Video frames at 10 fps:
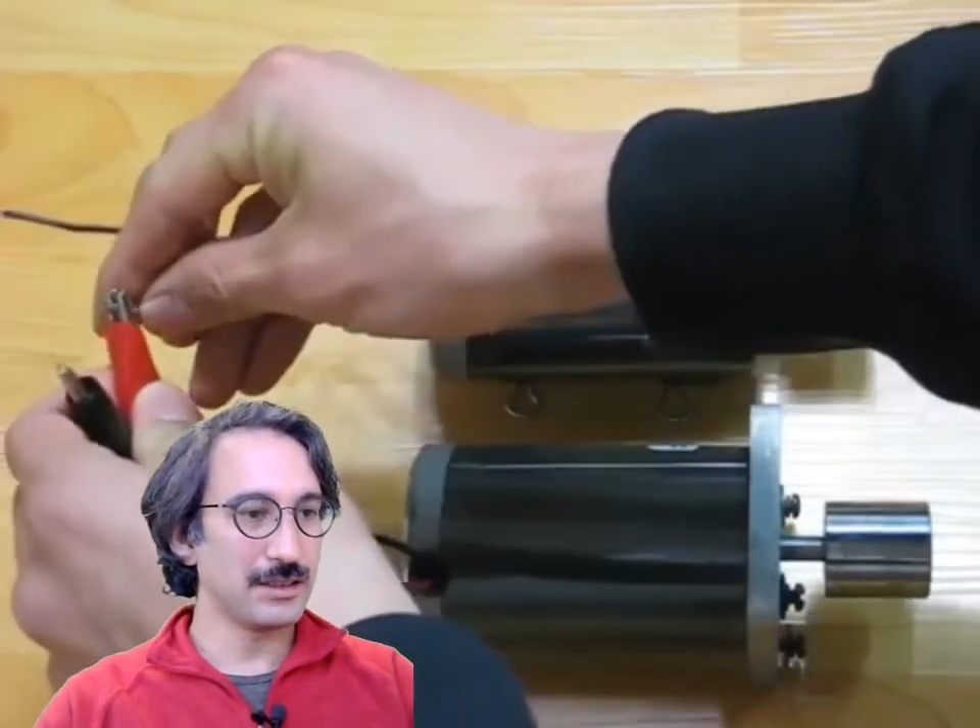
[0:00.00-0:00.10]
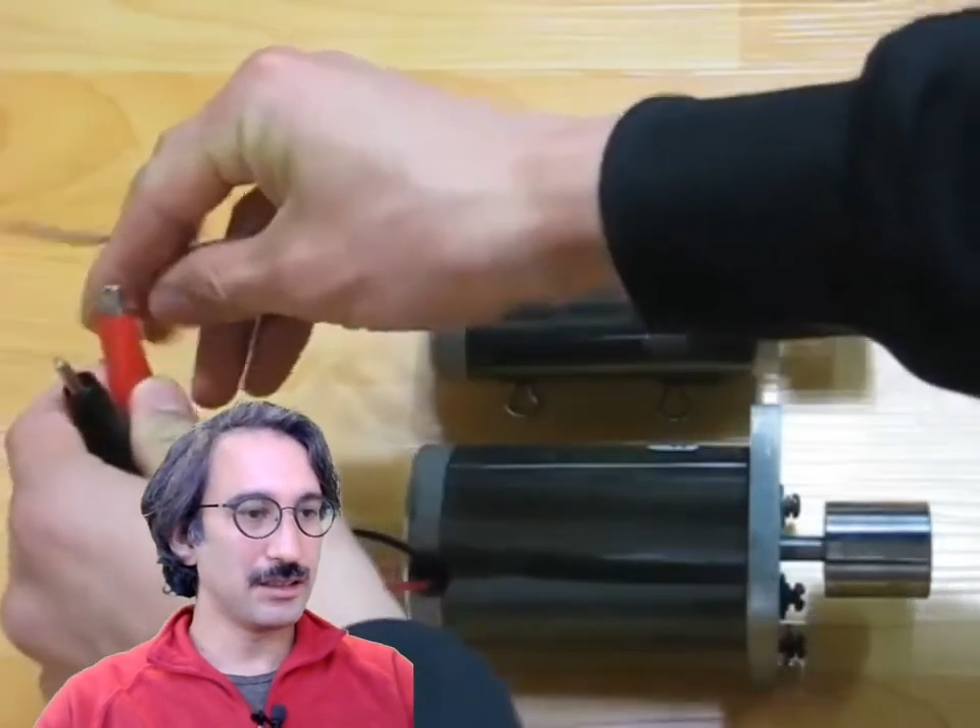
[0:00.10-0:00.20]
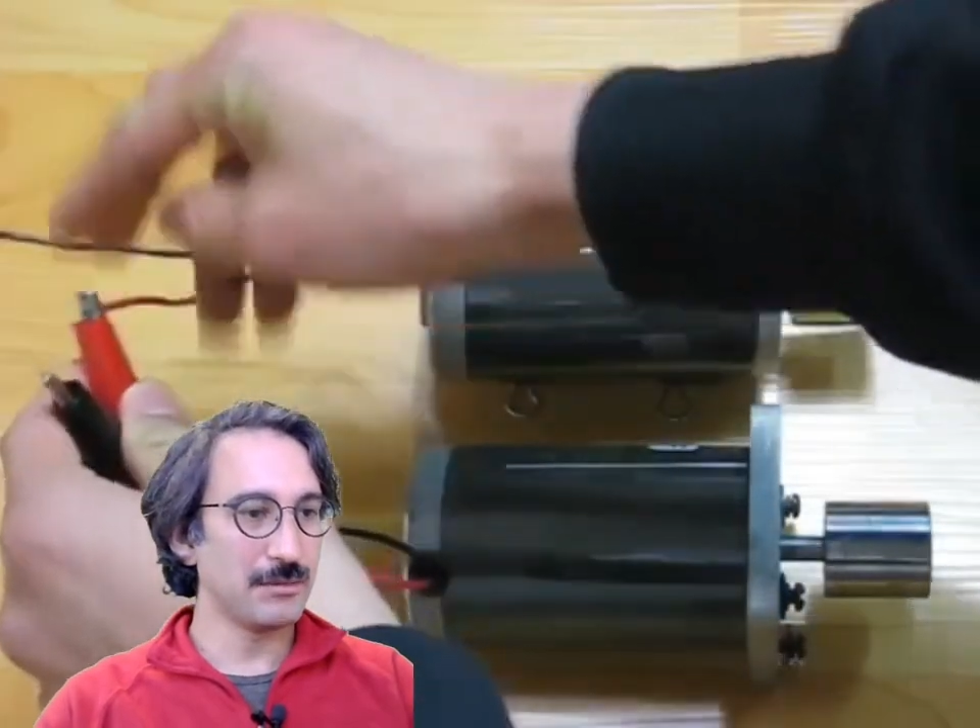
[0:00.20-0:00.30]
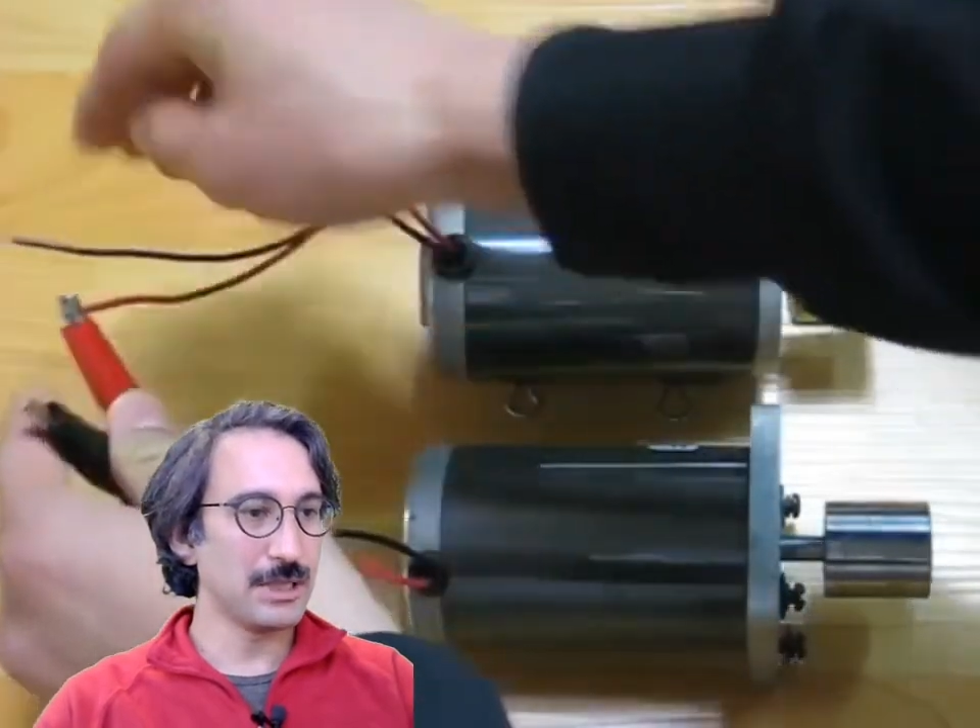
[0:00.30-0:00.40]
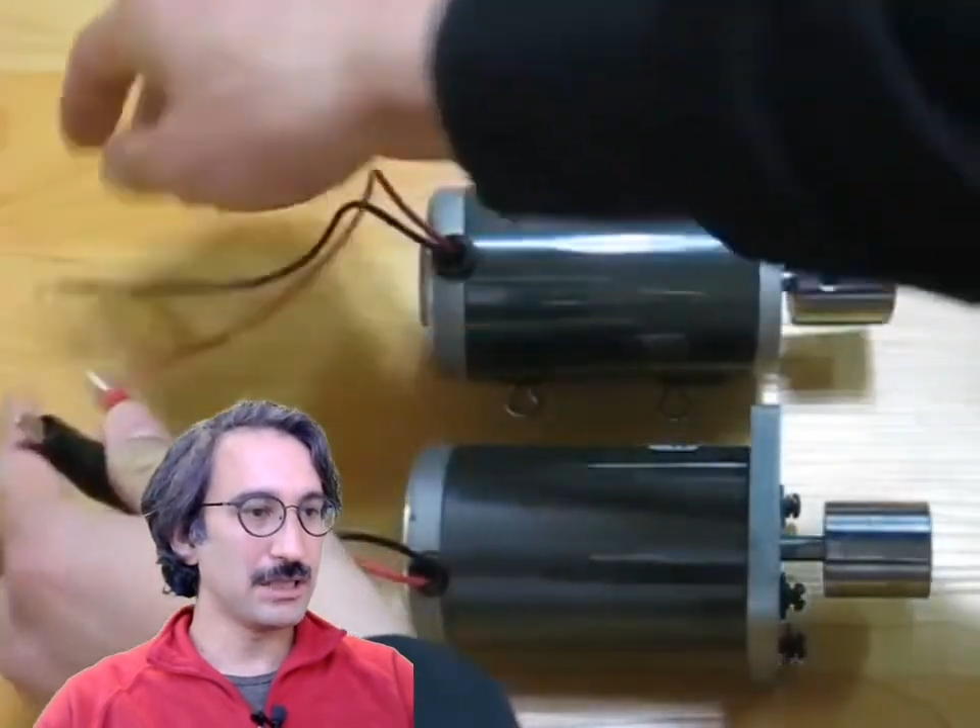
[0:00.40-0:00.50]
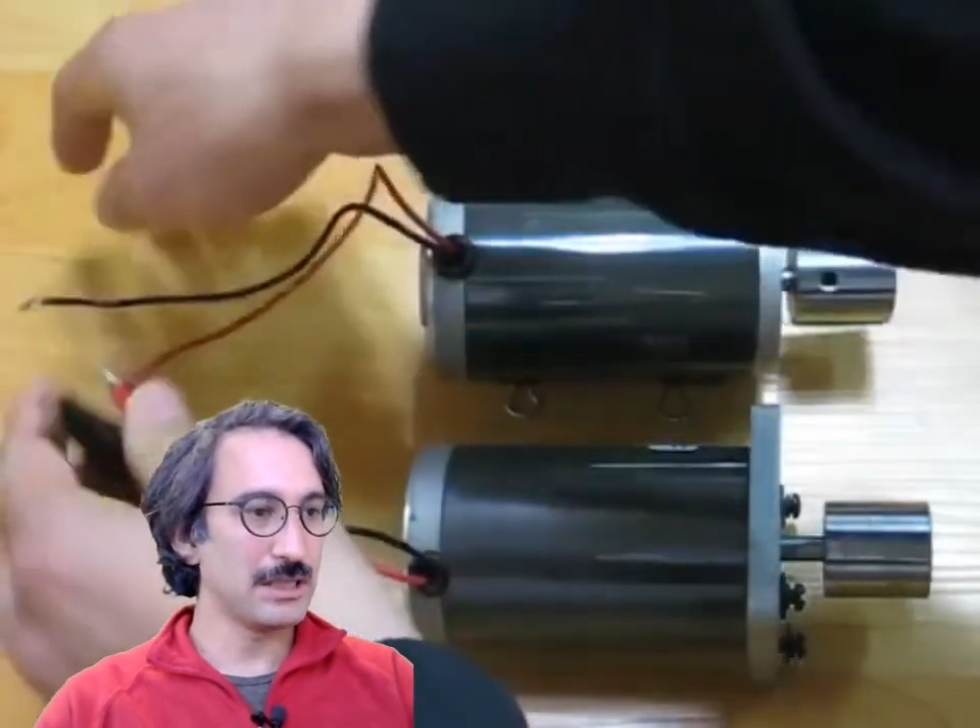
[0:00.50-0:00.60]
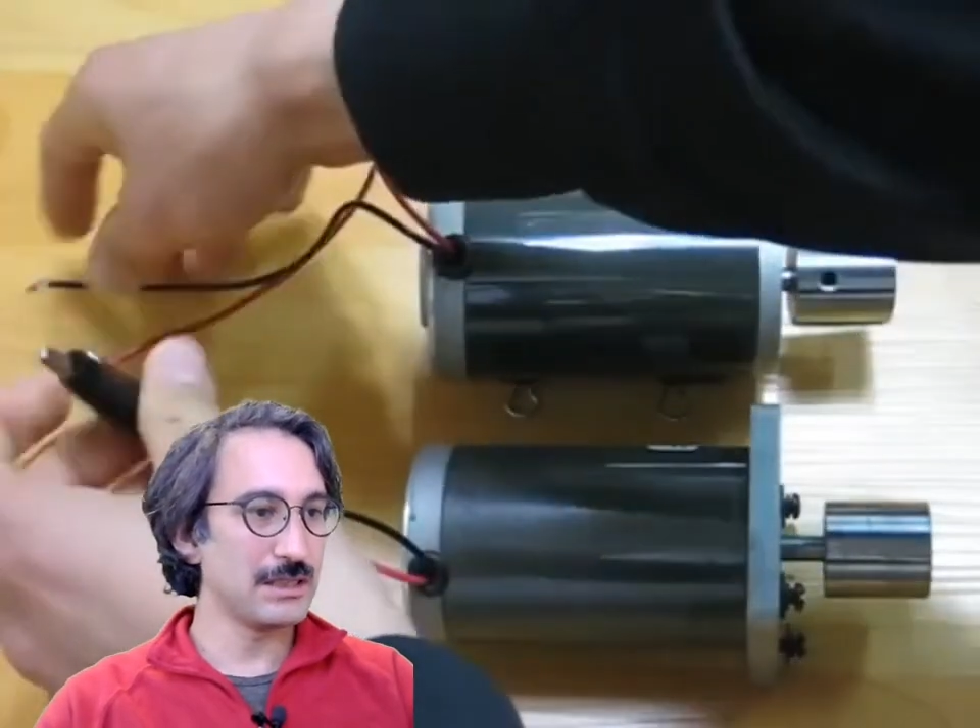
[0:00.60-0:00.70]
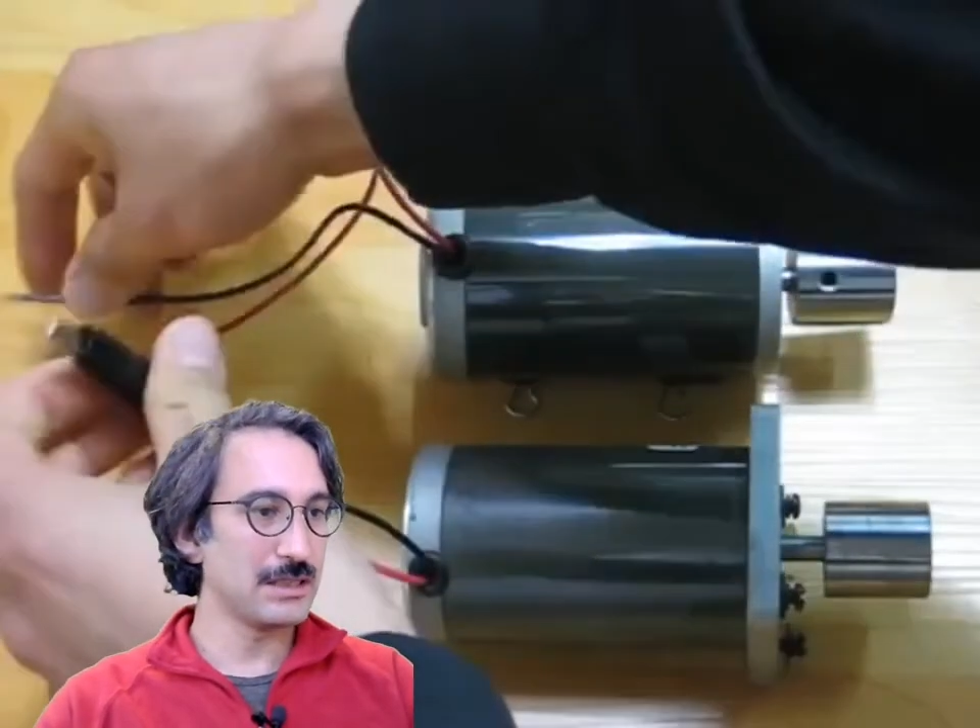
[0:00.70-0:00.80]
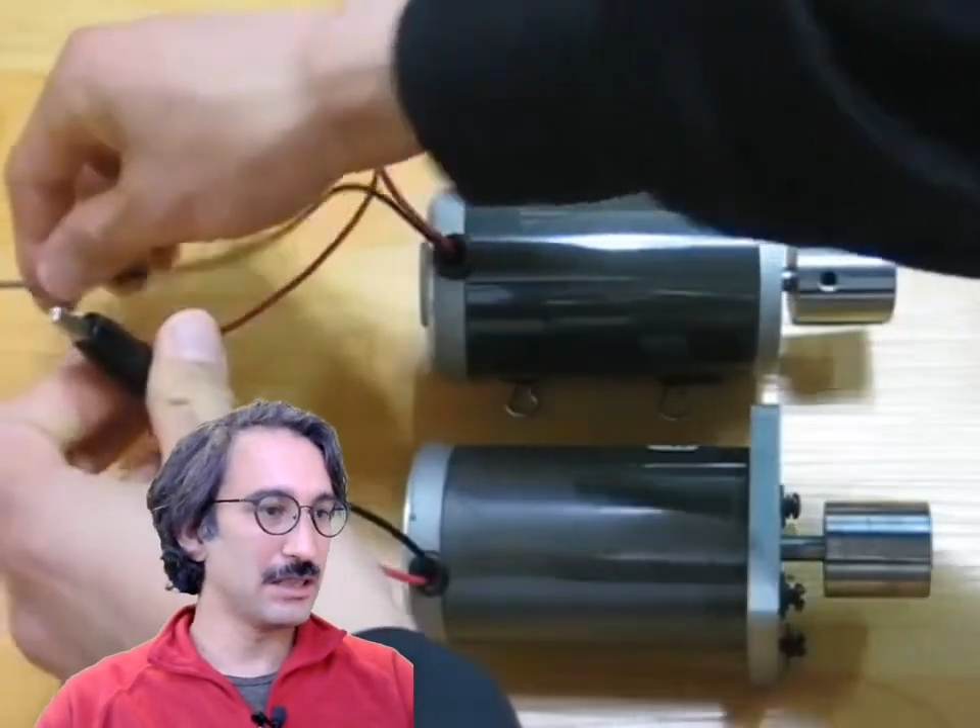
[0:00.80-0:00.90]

machines